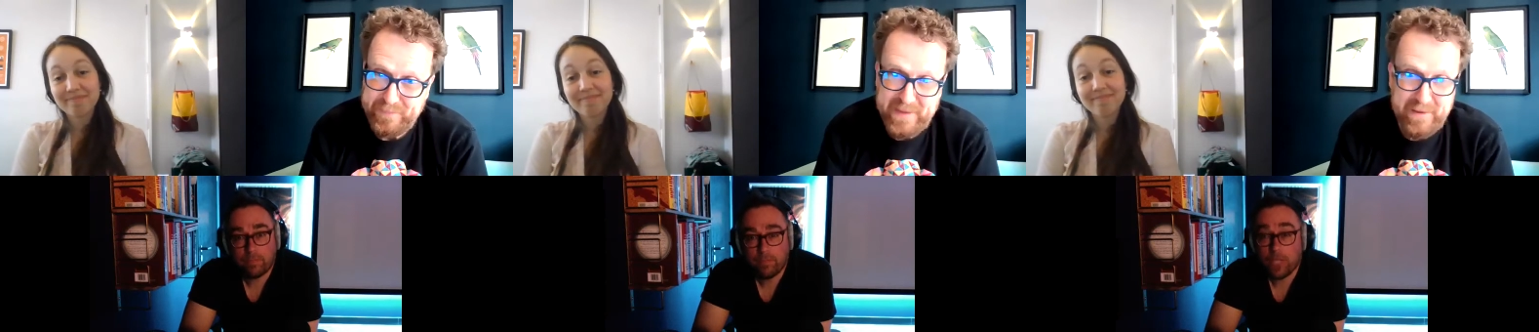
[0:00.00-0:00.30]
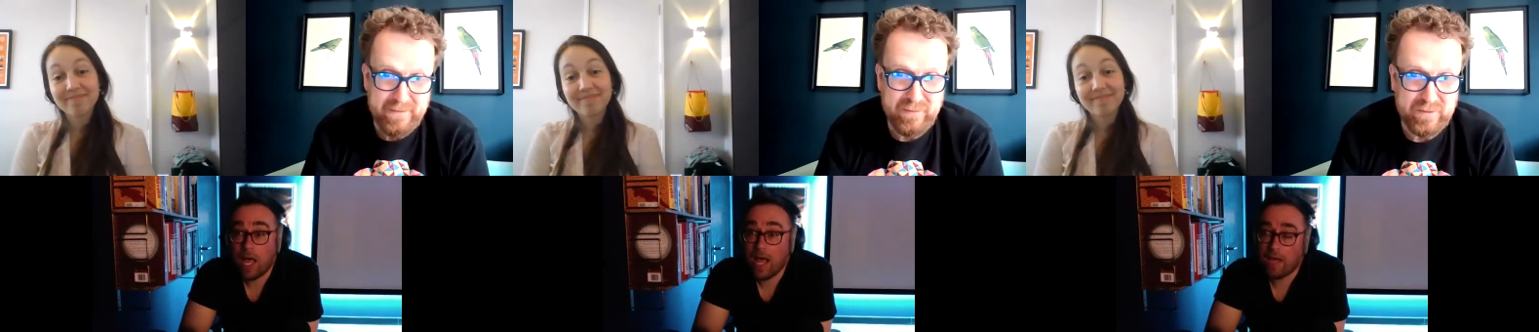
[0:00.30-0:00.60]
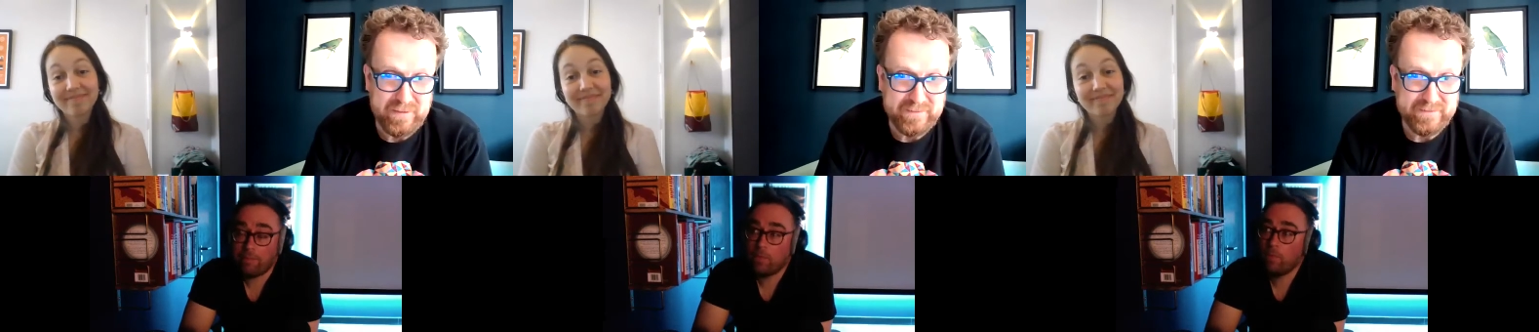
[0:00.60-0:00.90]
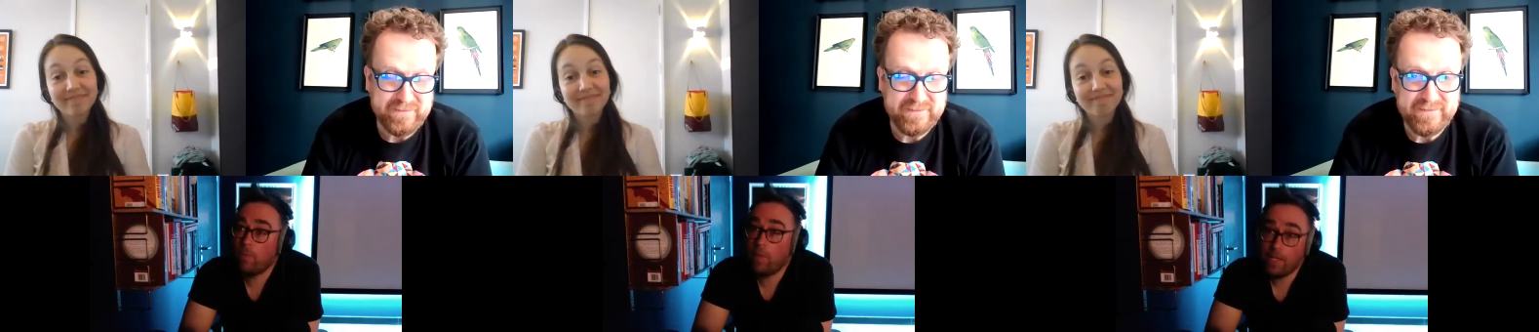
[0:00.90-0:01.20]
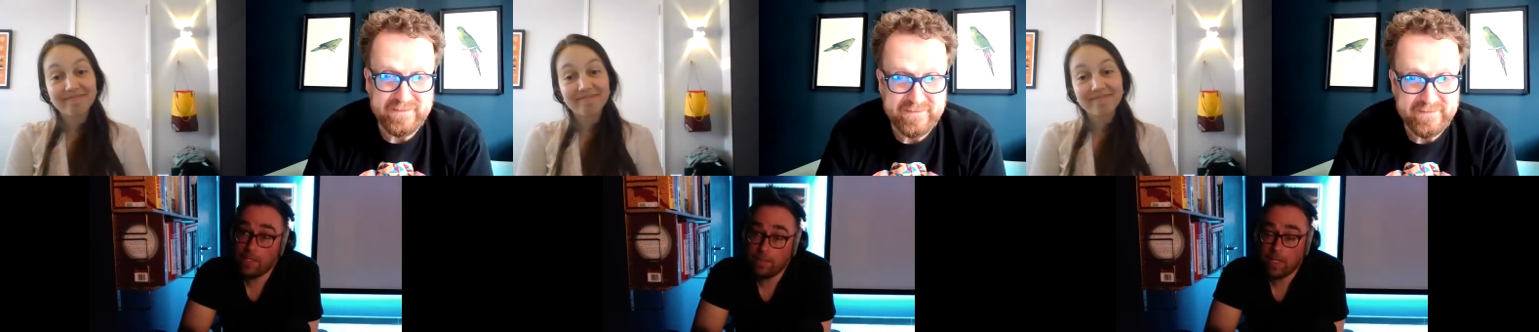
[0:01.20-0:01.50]
Speaker 1: Ah,
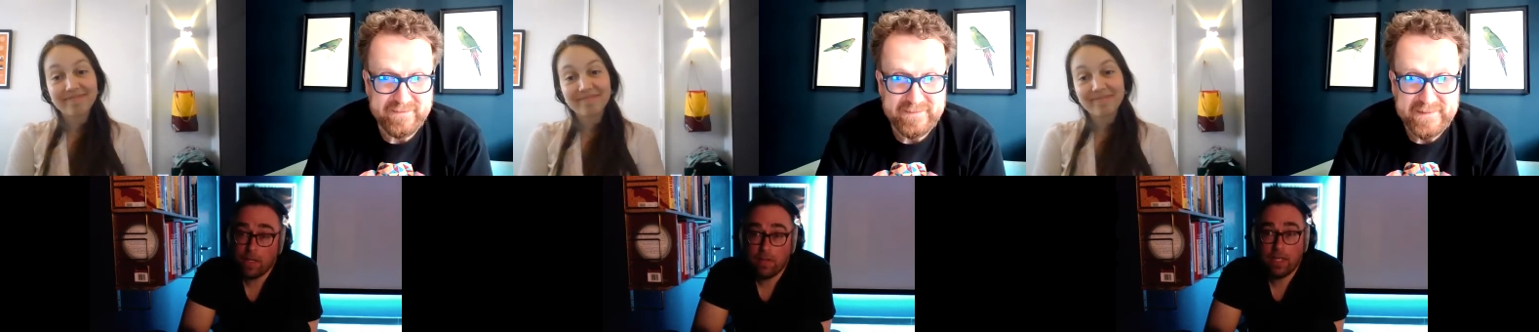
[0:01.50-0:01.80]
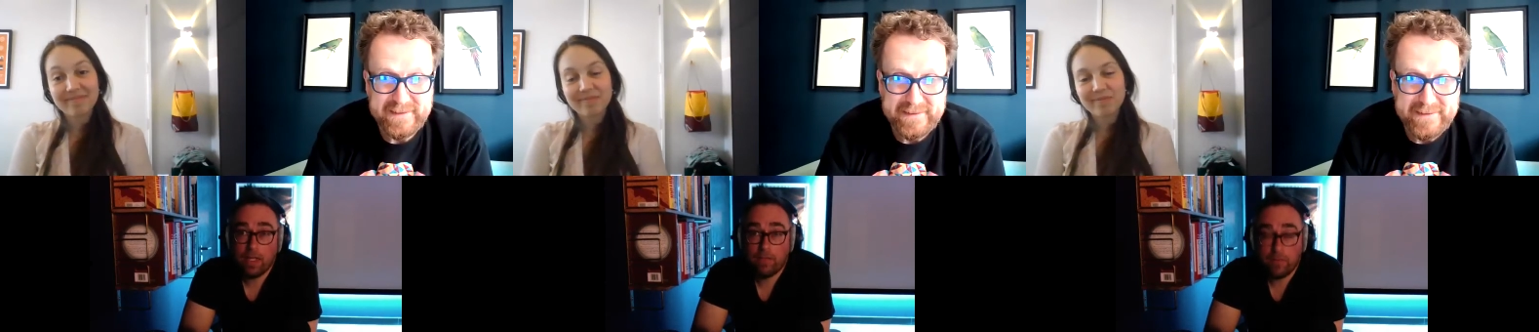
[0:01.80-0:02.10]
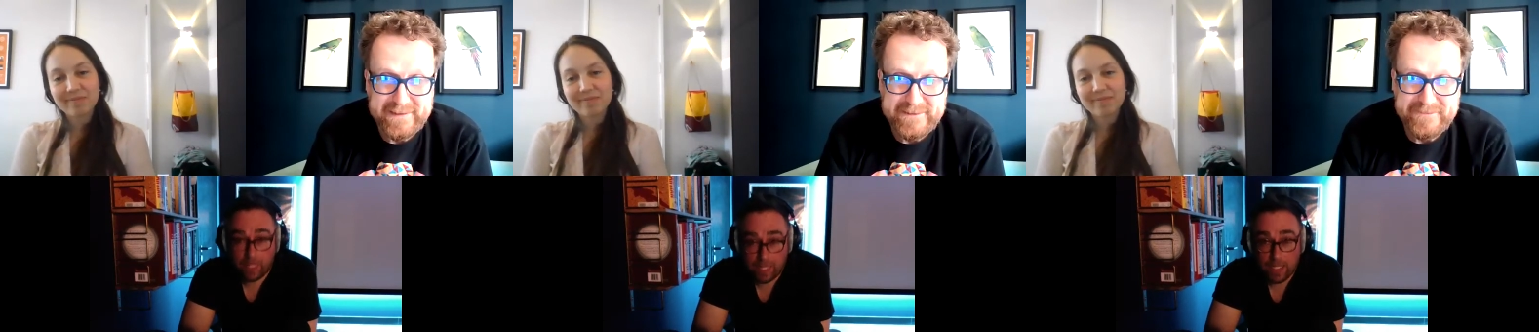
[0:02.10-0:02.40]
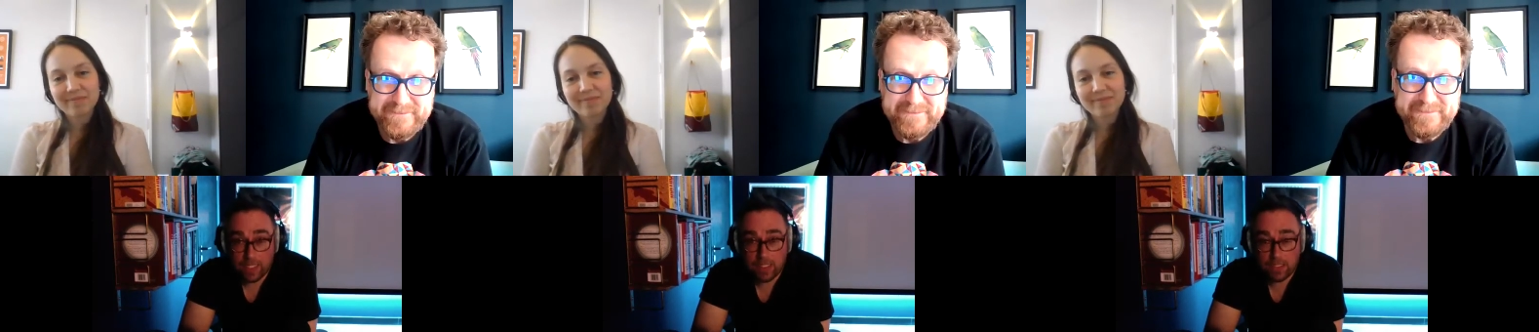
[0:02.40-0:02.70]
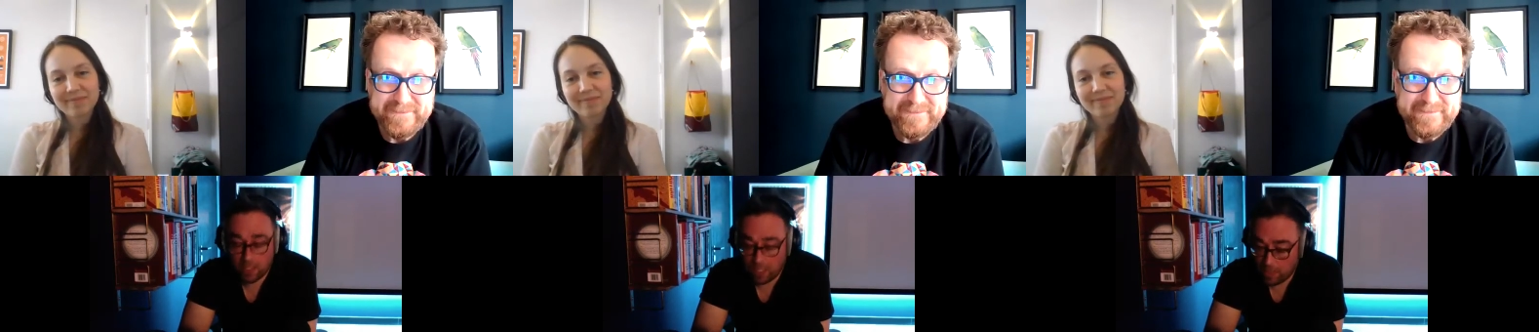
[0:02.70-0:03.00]
well, for kids,
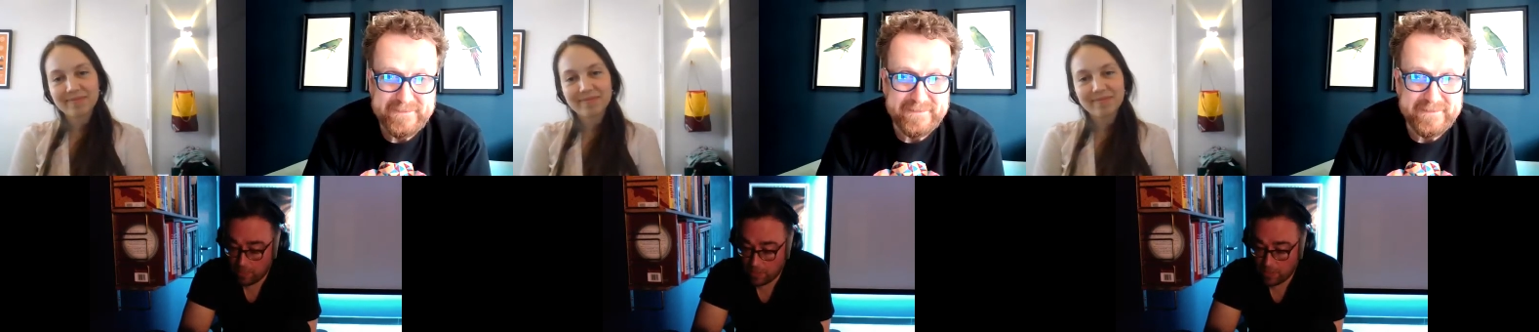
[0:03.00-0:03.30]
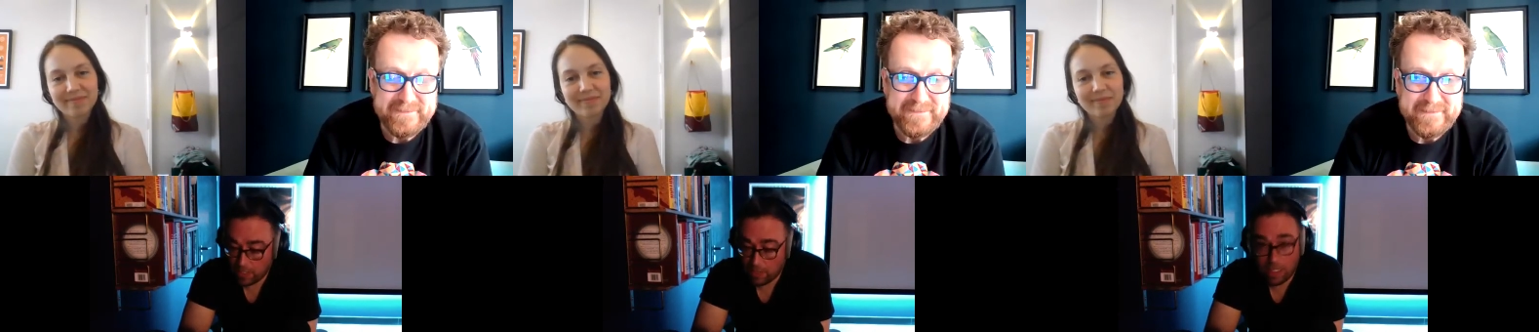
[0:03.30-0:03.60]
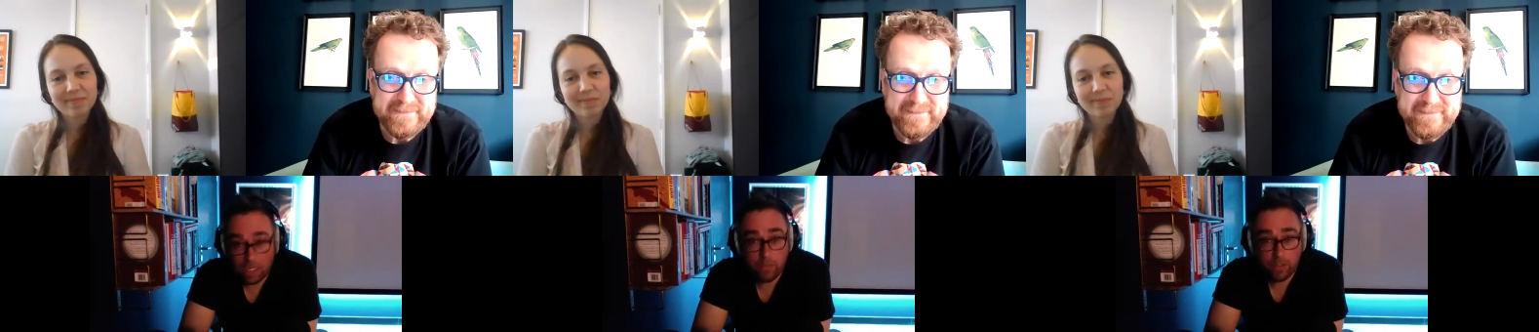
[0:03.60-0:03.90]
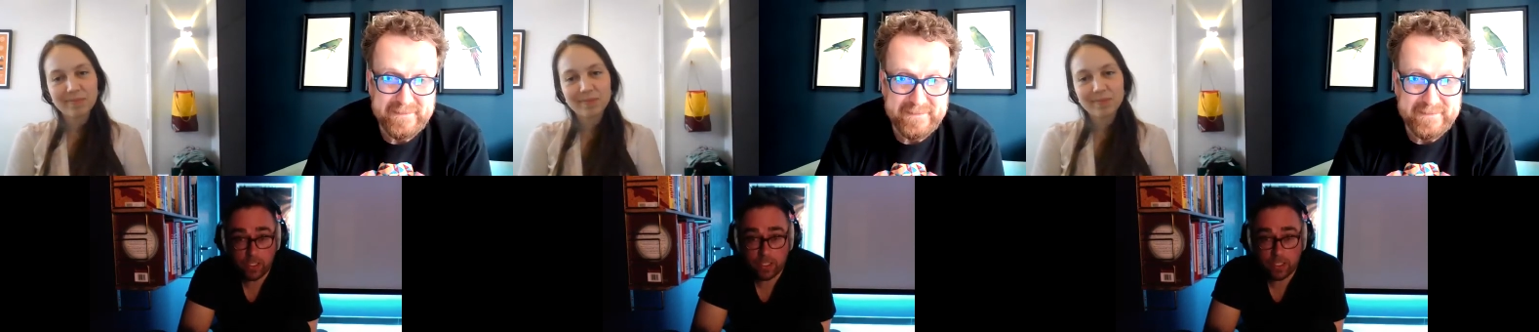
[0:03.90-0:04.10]
I would, I, and I'm not just